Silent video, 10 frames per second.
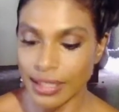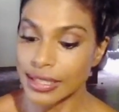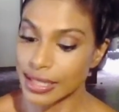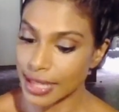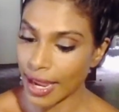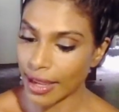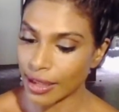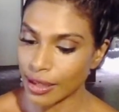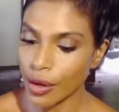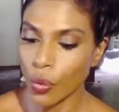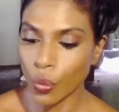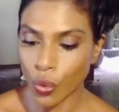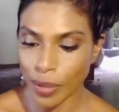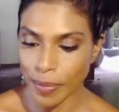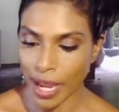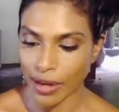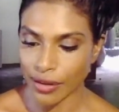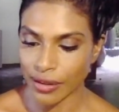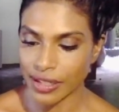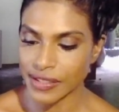Today,
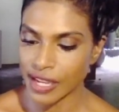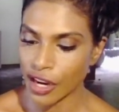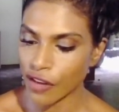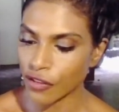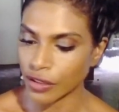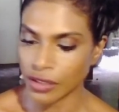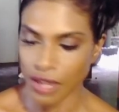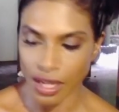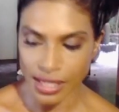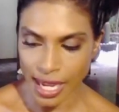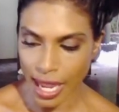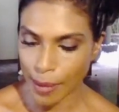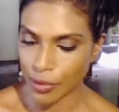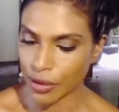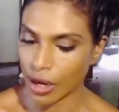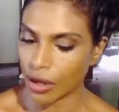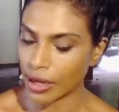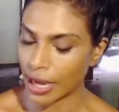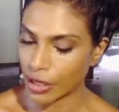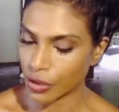Woodpecker is careful not to hammer on
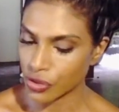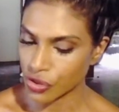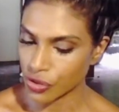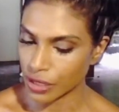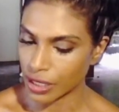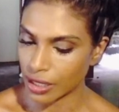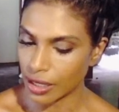Gecko's tree.